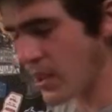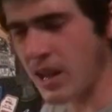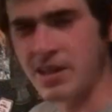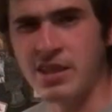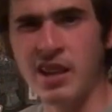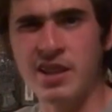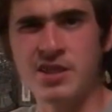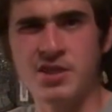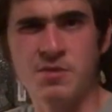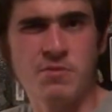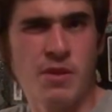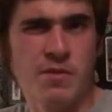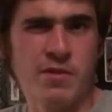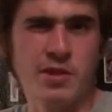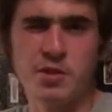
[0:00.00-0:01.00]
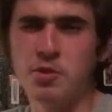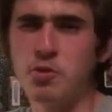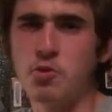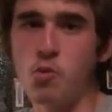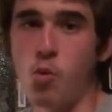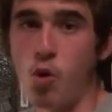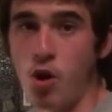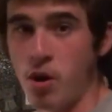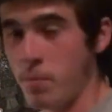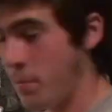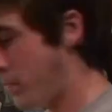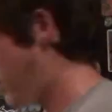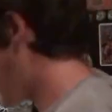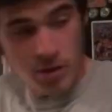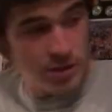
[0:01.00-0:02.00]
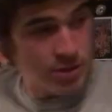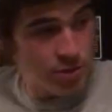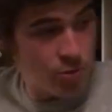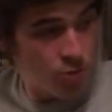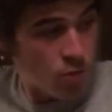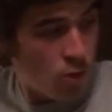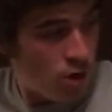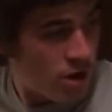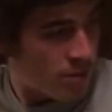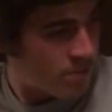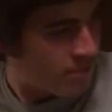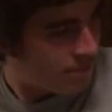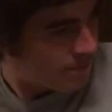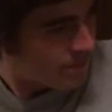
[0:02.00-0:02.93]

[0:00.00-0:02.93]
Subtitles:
until it's roughly lukewarm. When it's lukewarm,